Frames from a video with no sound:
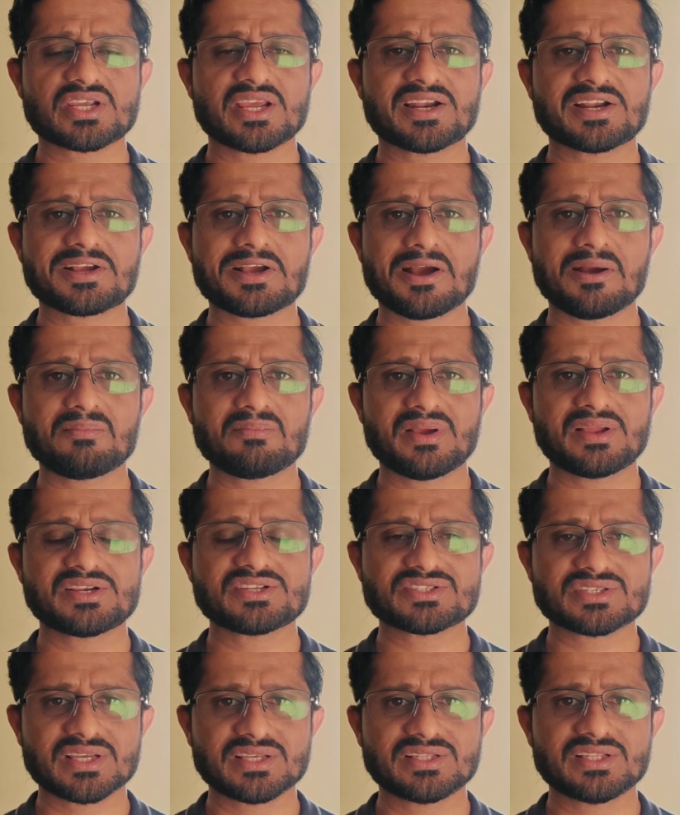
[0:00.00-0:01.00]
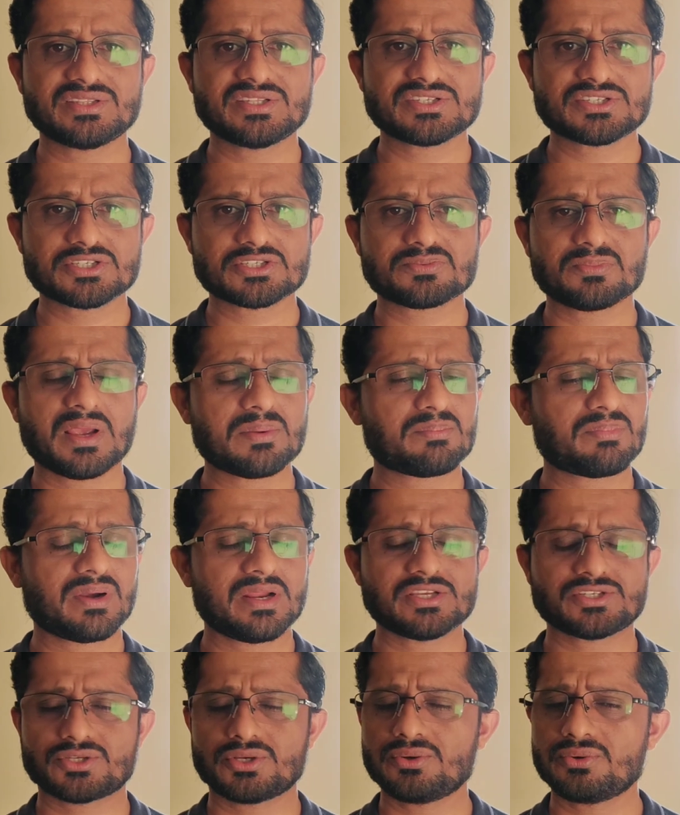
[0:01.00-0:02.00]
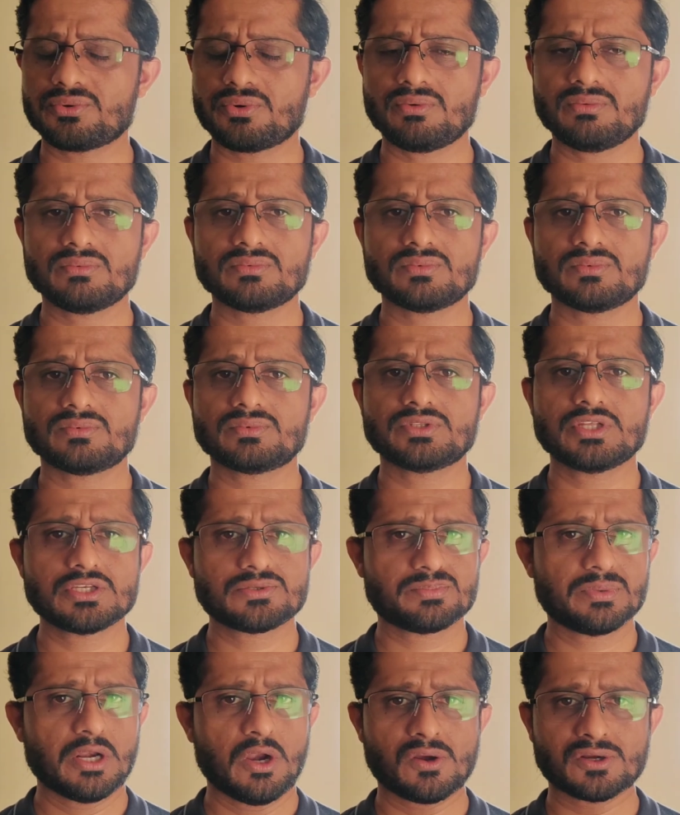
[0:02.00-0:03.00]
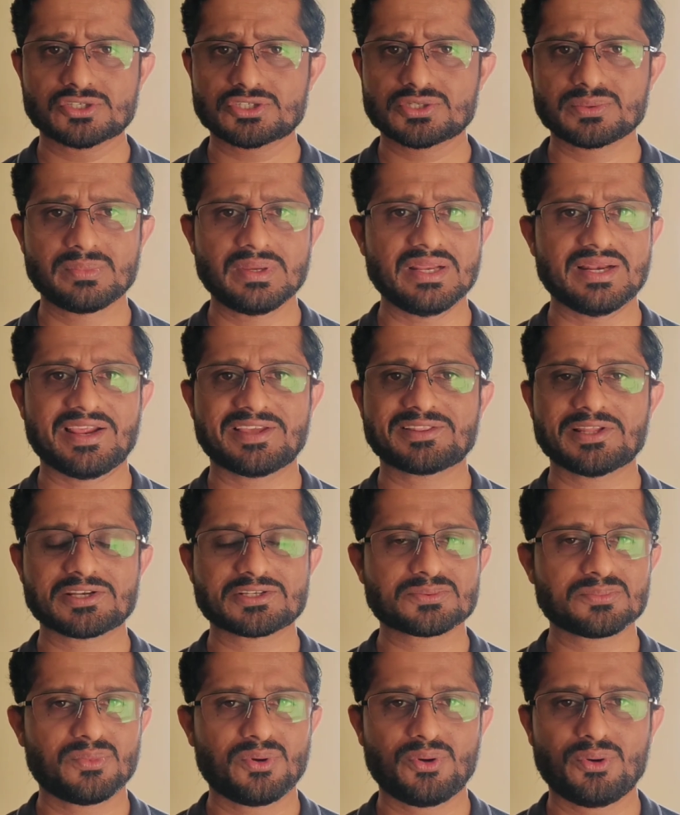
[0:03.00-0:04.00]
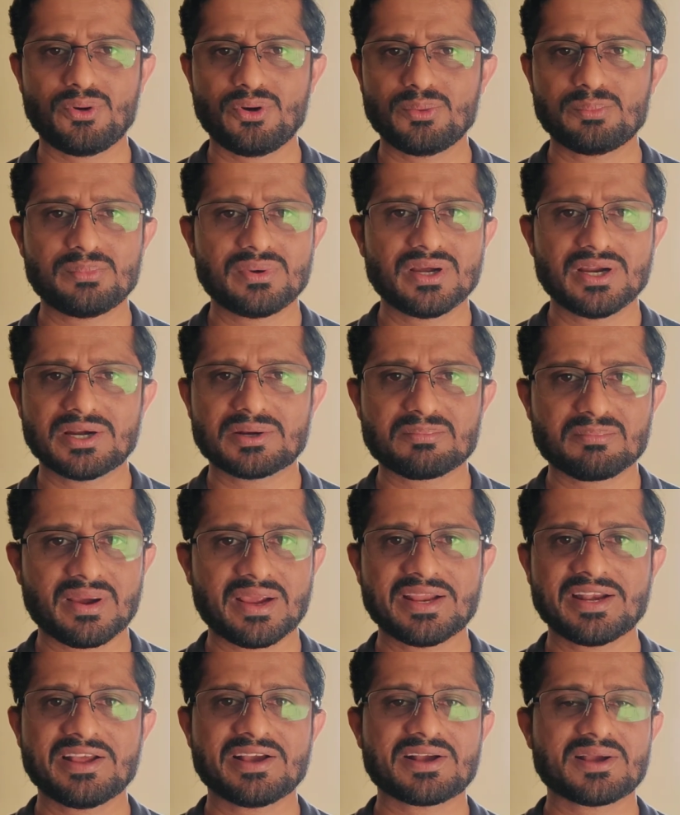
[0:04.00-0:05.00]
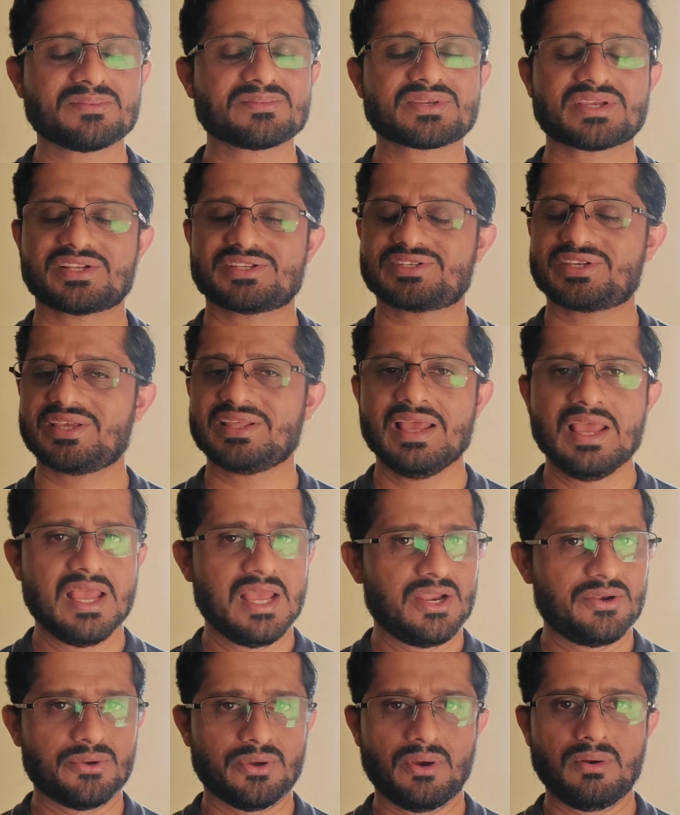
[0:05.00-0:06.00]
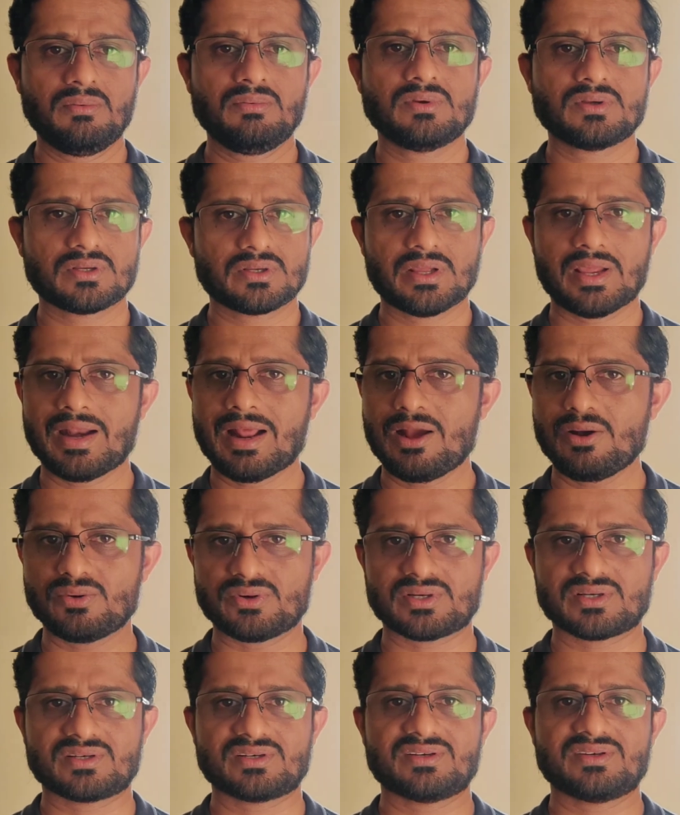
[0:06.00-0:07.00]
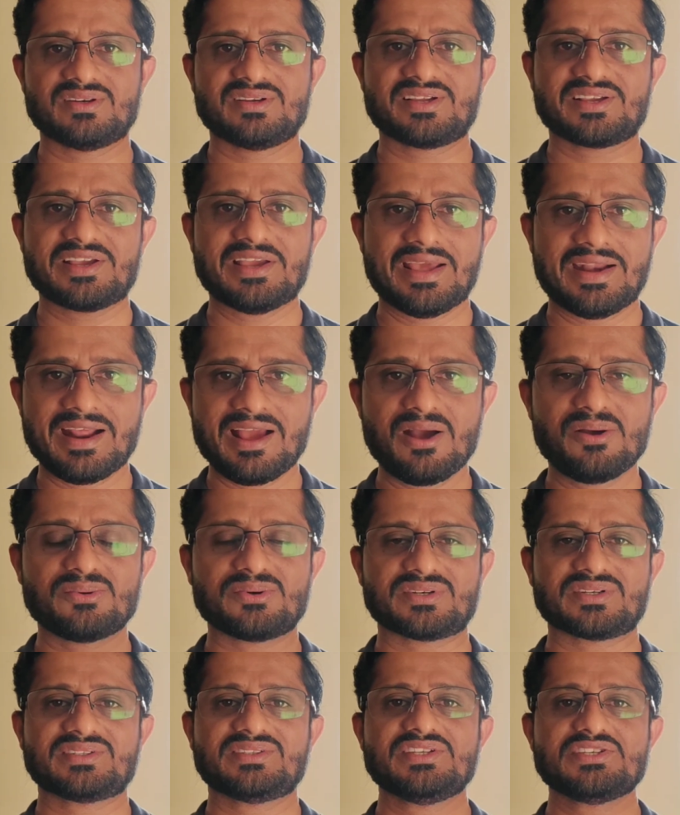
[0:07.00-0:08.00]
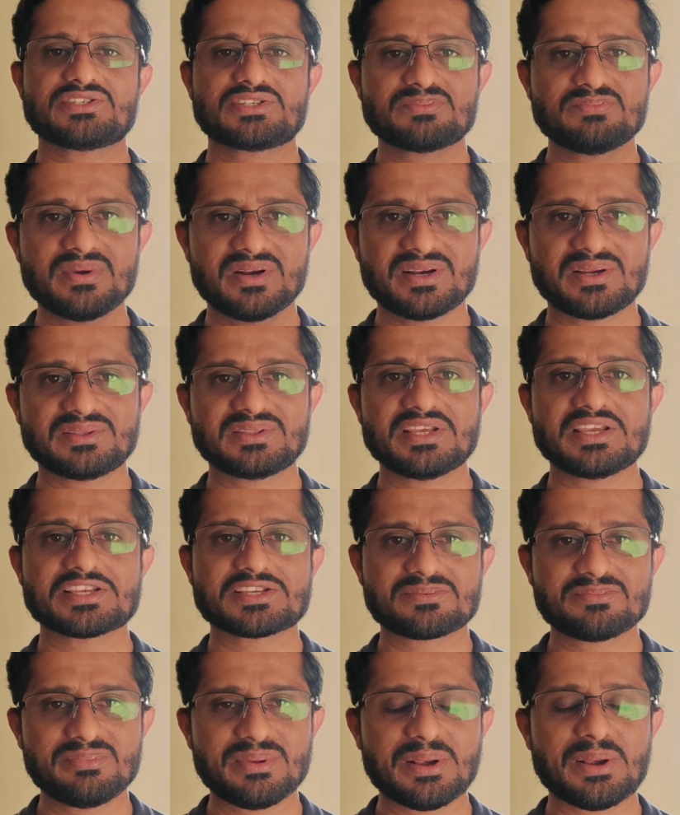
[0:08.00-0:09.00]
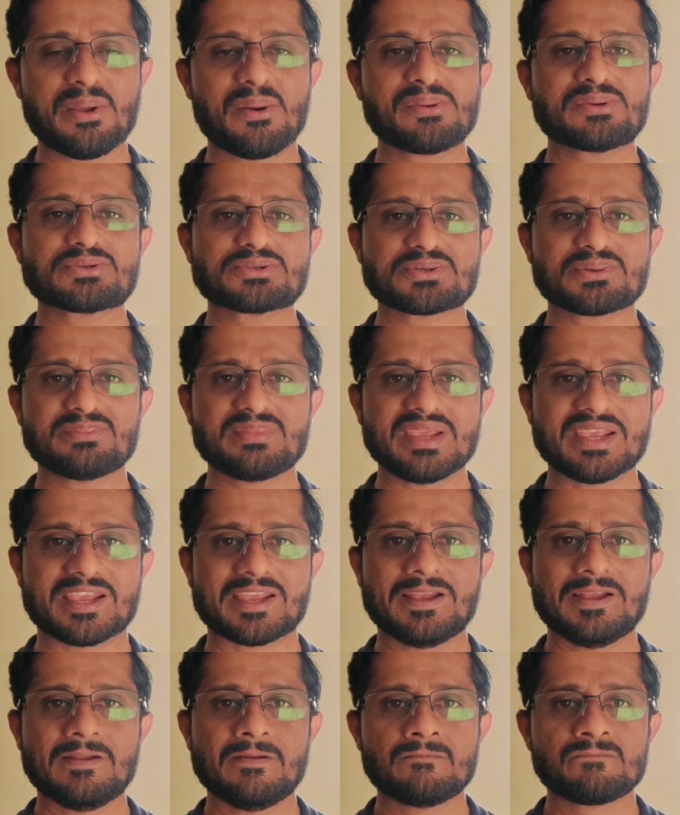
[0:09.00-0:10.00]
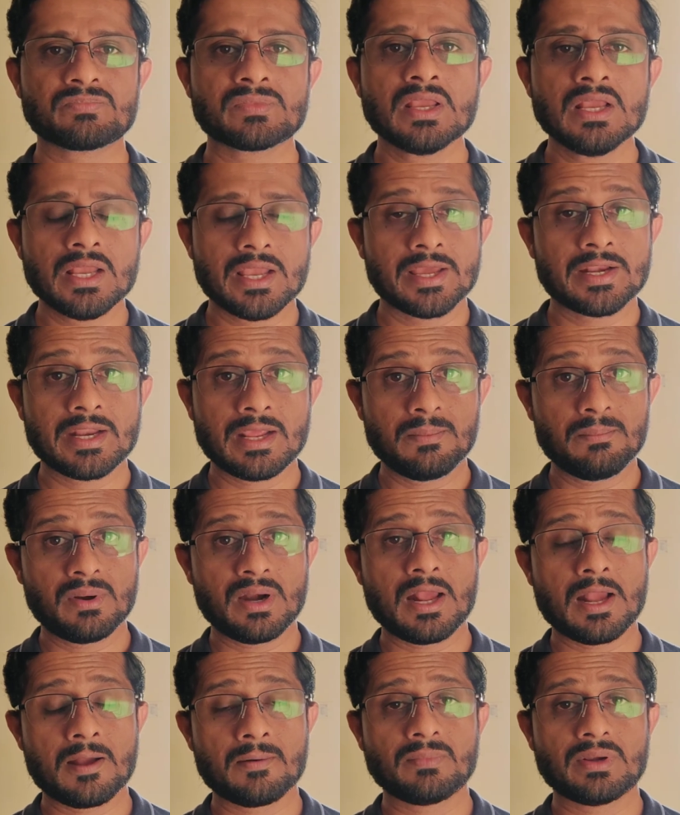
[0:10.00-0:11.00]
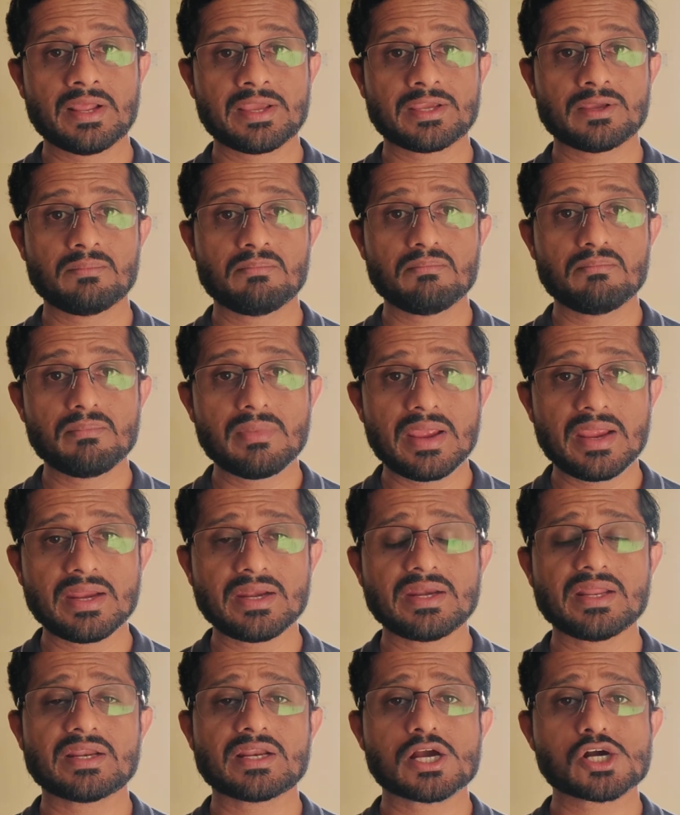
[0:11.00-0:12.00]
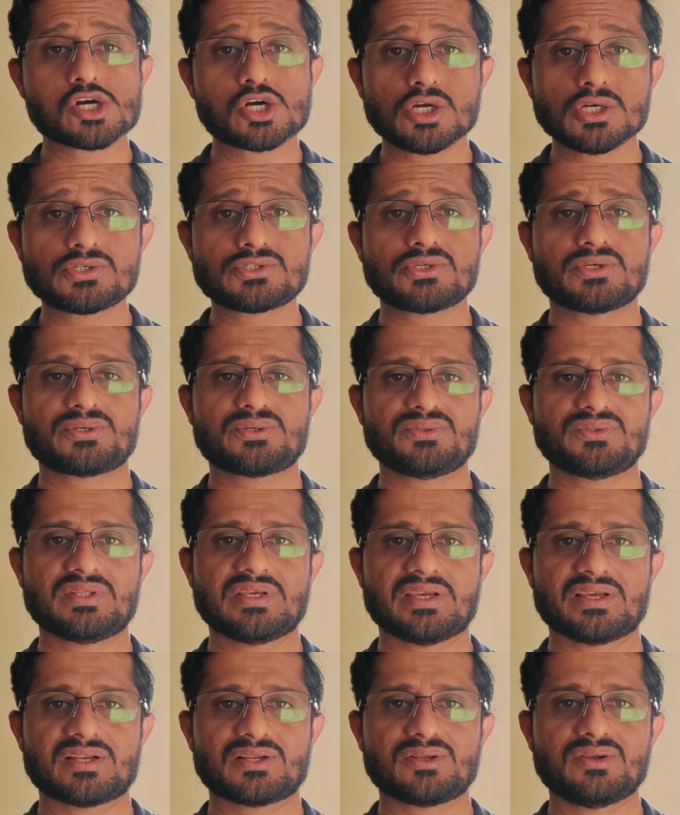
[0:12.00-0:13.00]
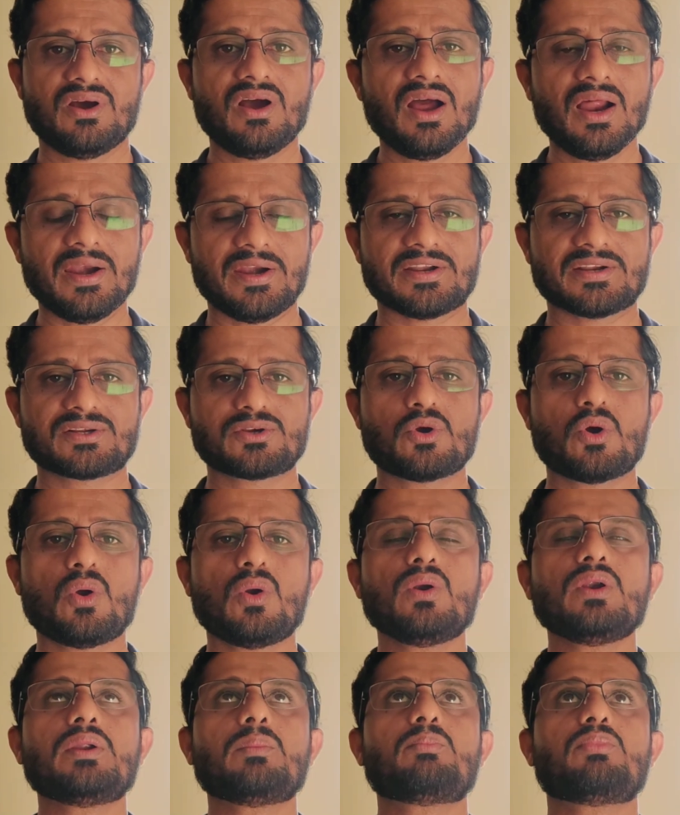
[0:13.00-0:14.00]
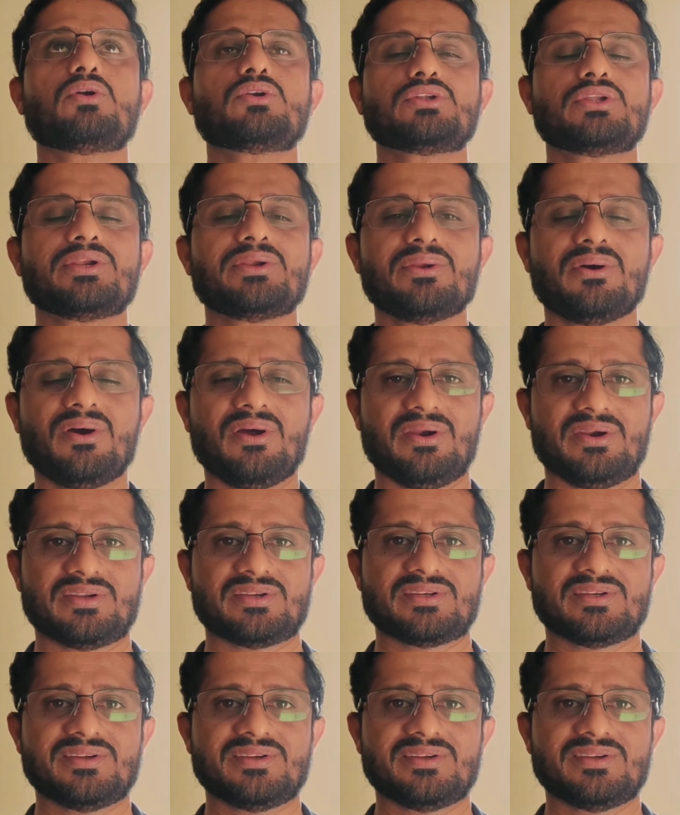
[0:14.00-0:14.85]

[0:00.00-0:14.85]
can come and say that this is my place, and no, this belongs to me. Like that small bird mine comes and says, no, get out, this belongs to me. And Abraham made an altar to the God, called upon the Lord.